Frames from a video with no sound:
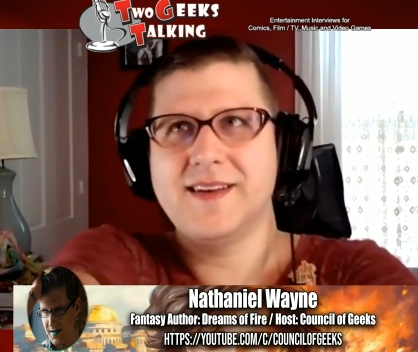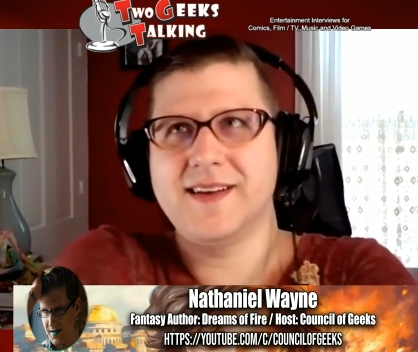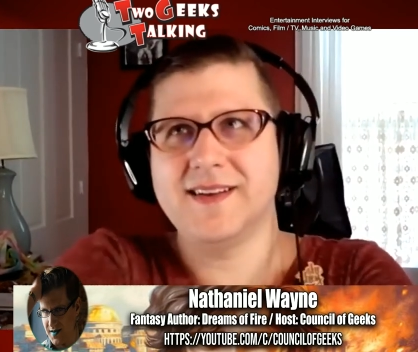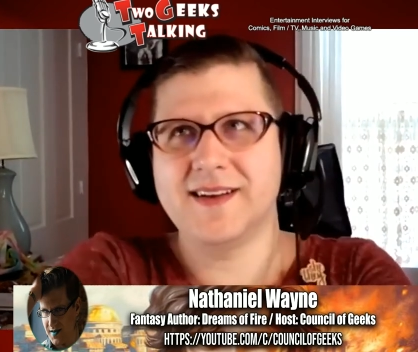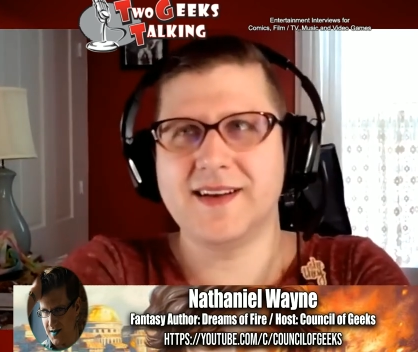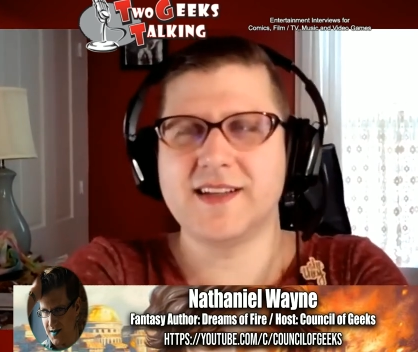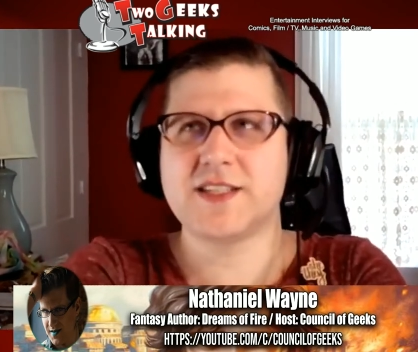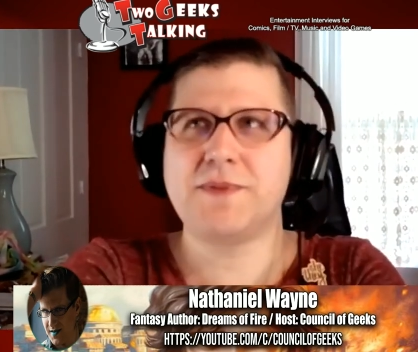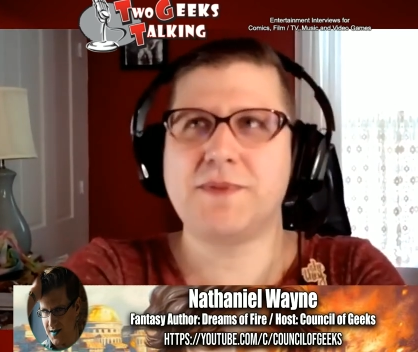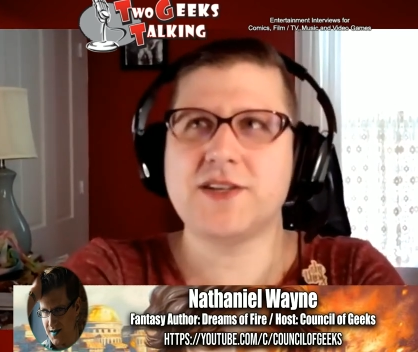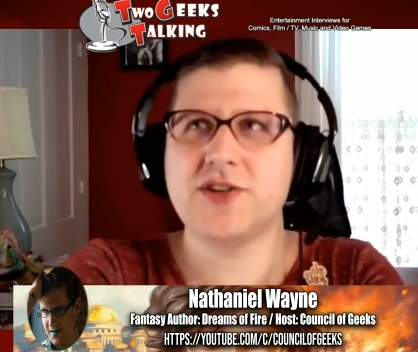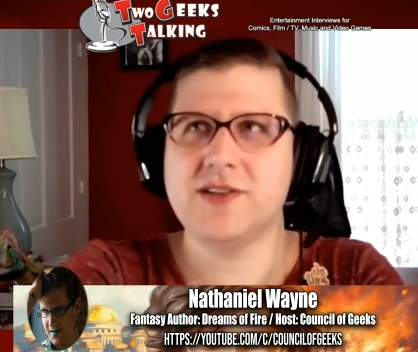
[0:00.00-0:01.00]
Speaker 1: uh,
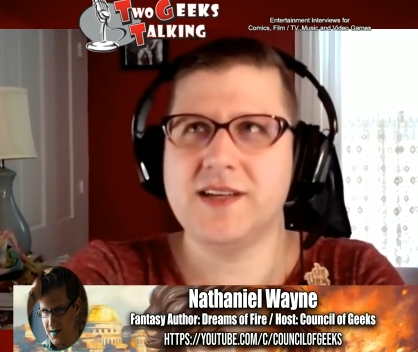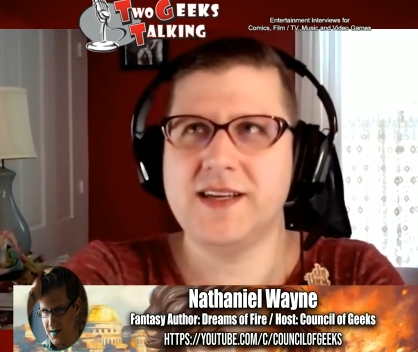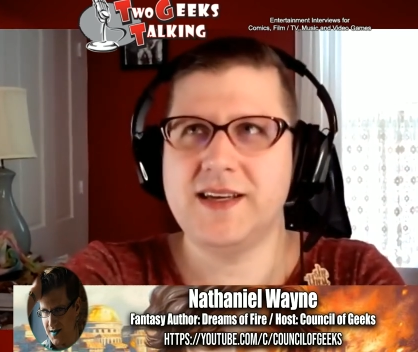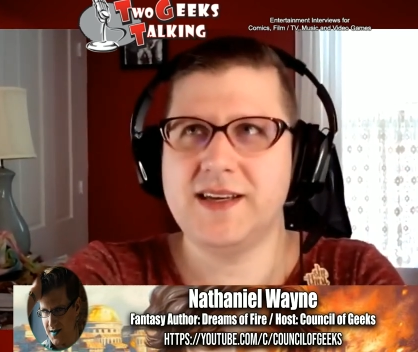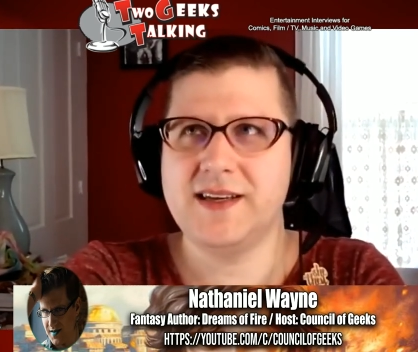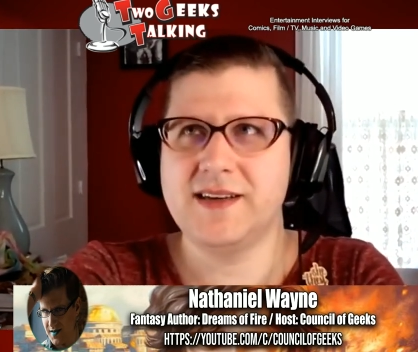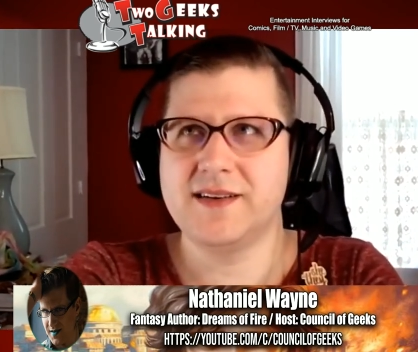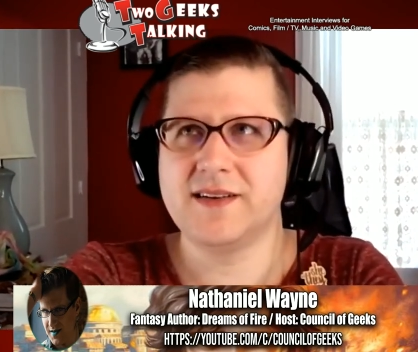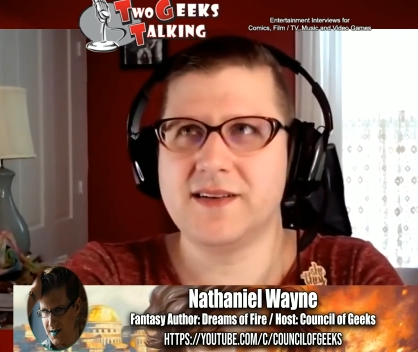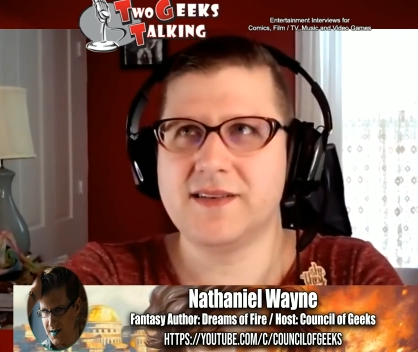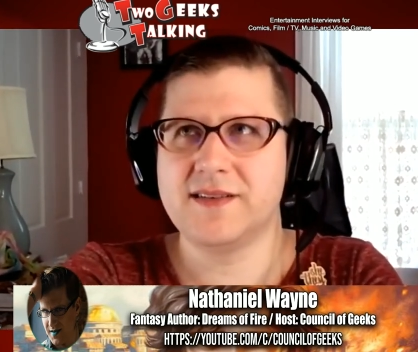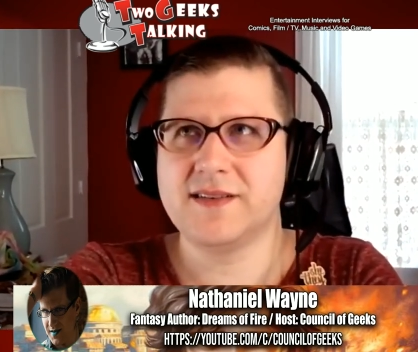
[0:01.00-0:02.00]
especially
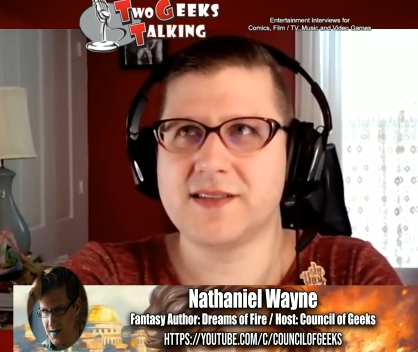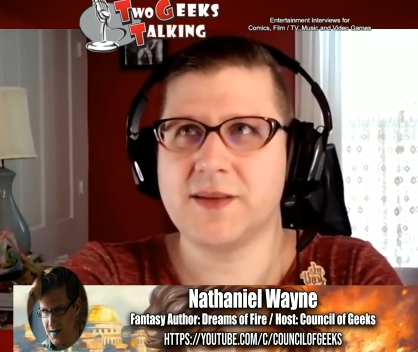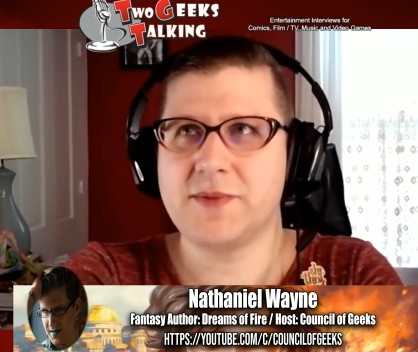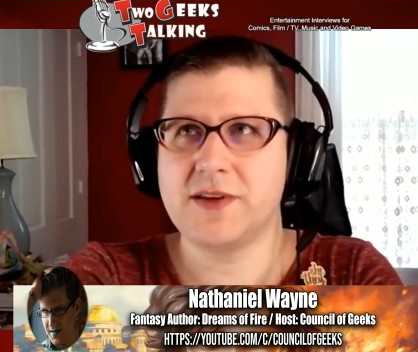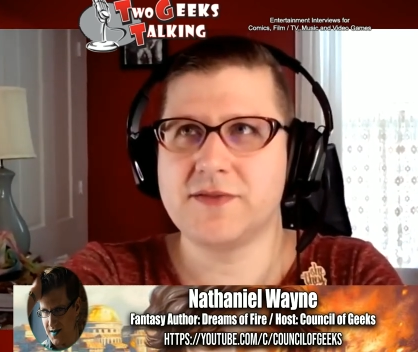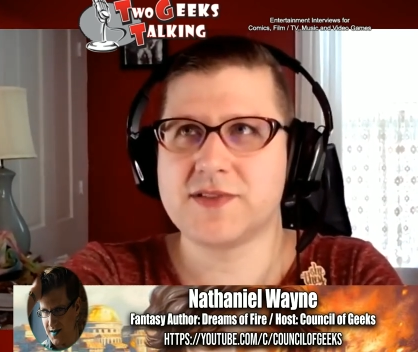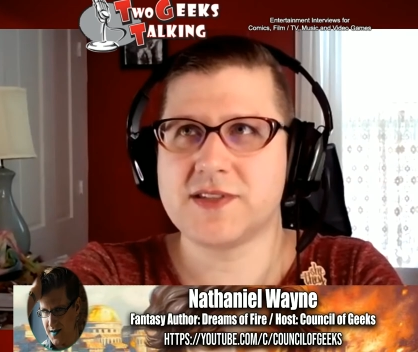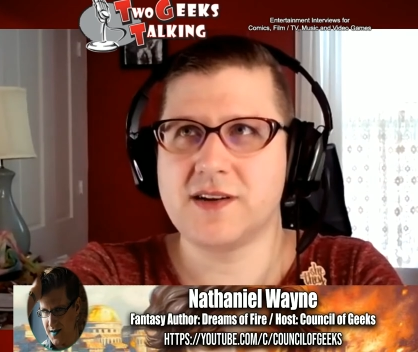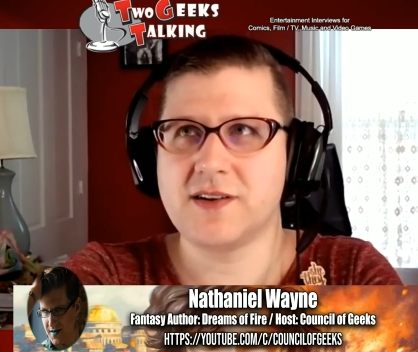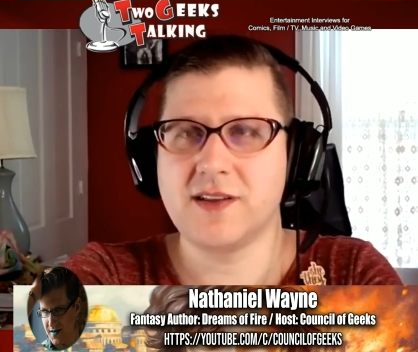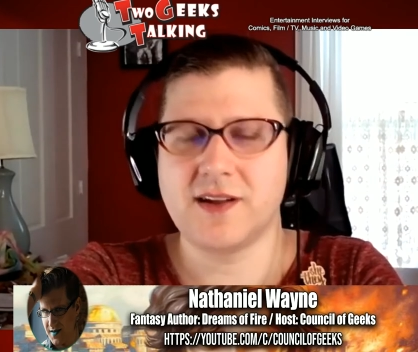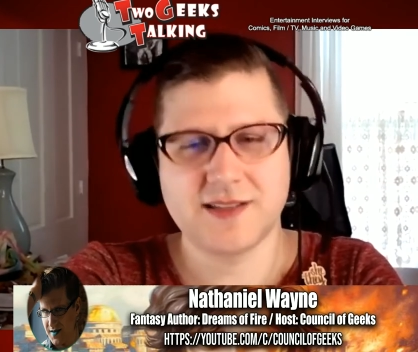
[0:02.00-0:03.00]
something you've sunk
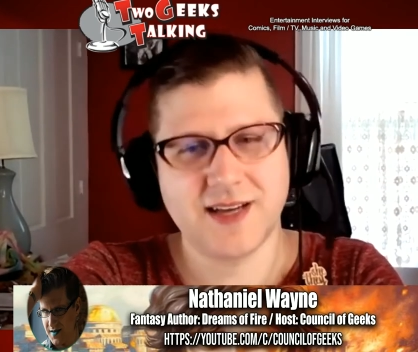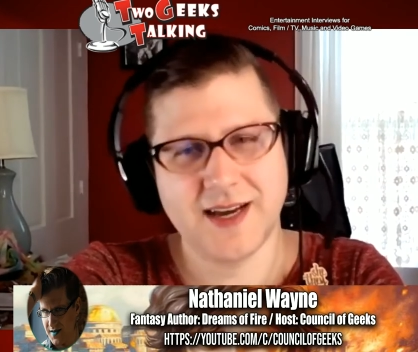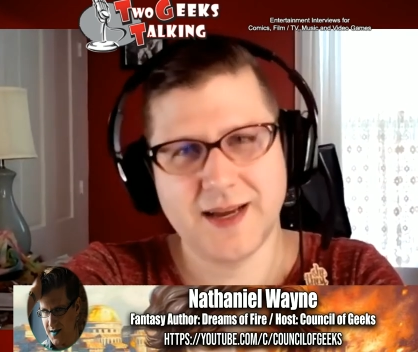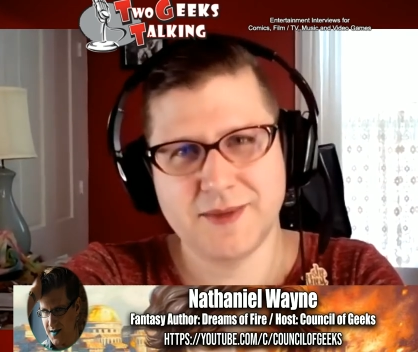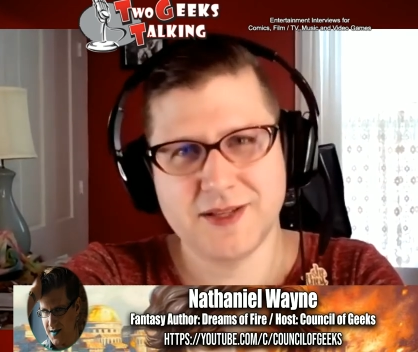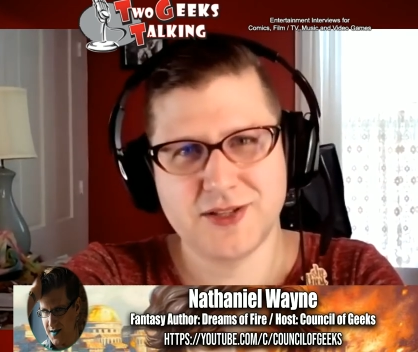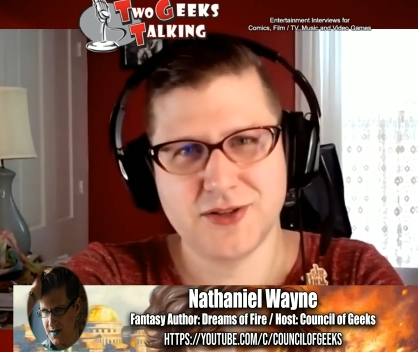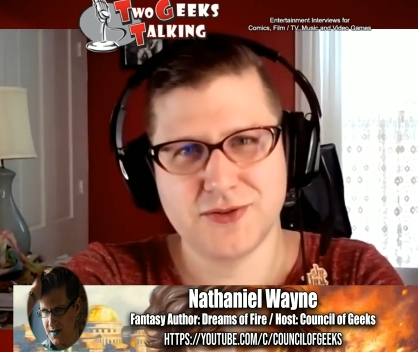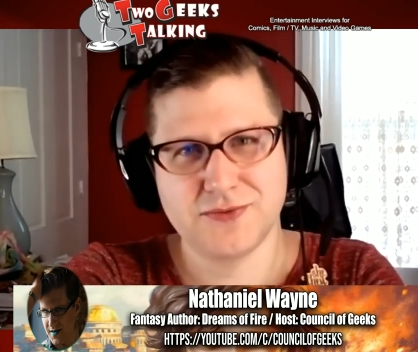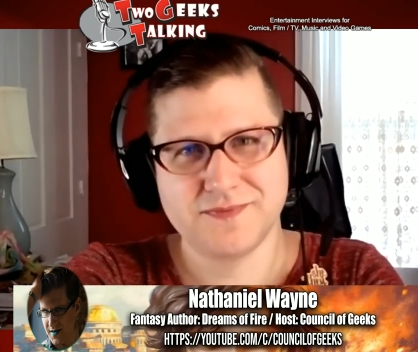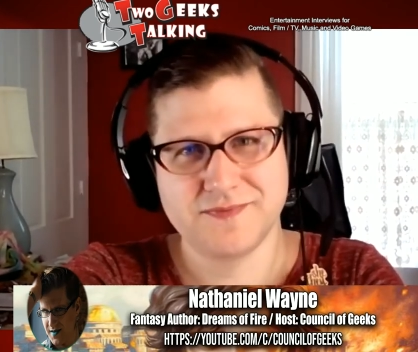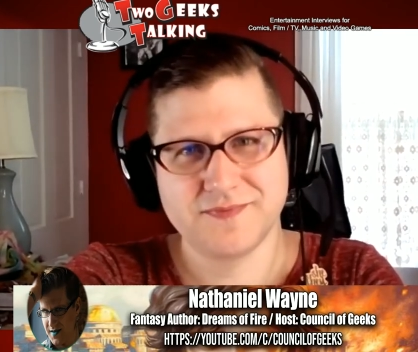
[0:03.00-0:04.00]
a lot of time
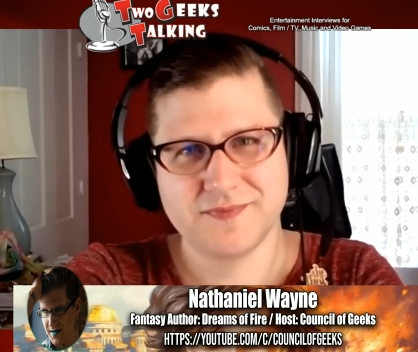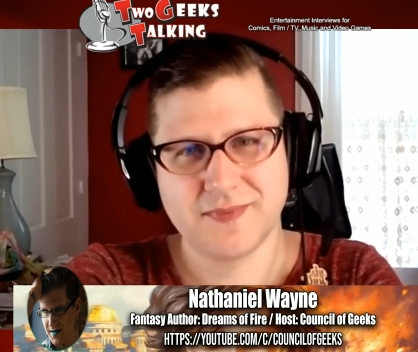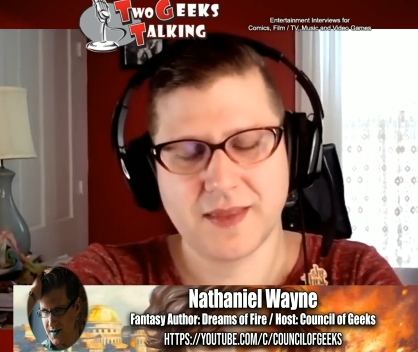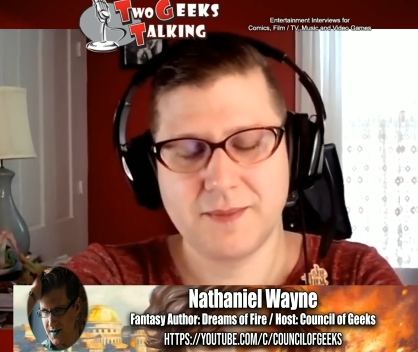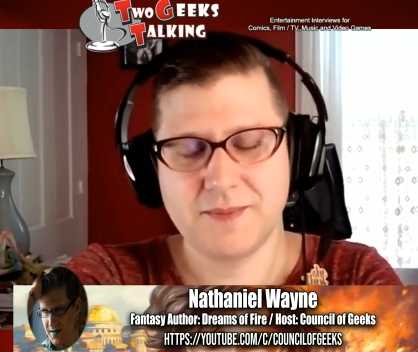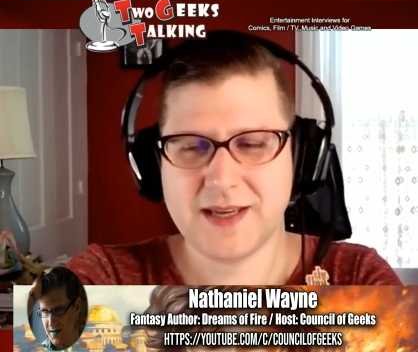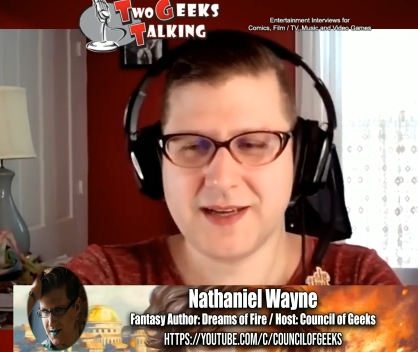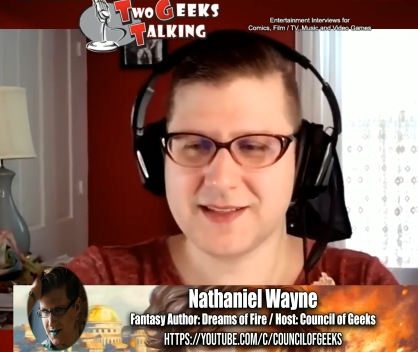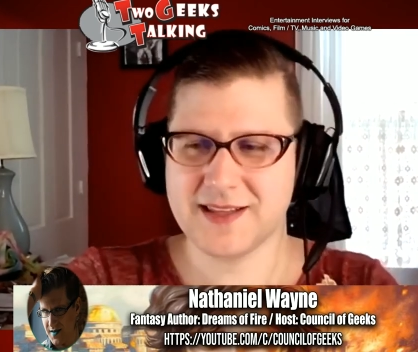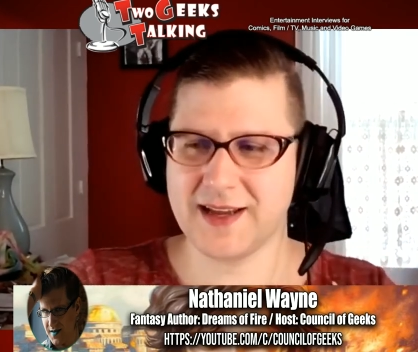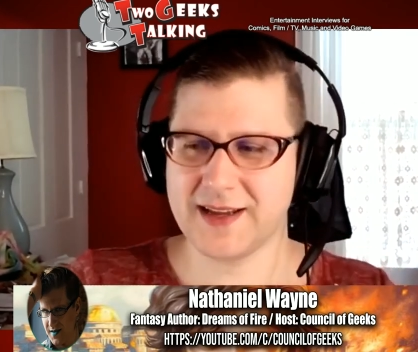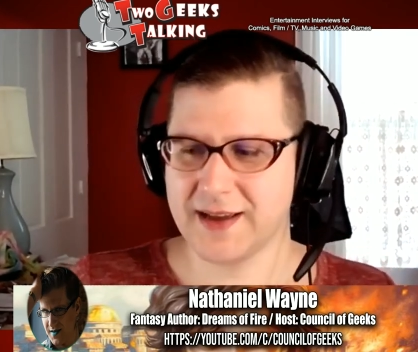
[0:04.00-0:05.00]
into because
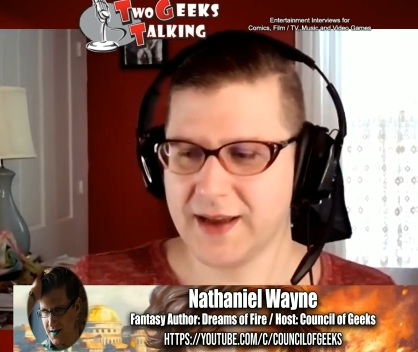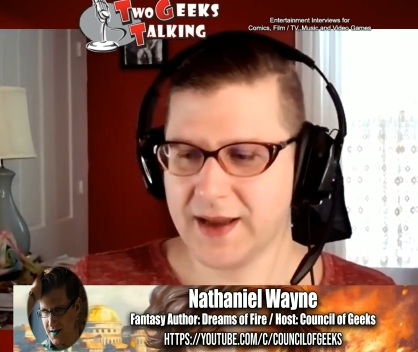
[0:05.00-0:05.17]
like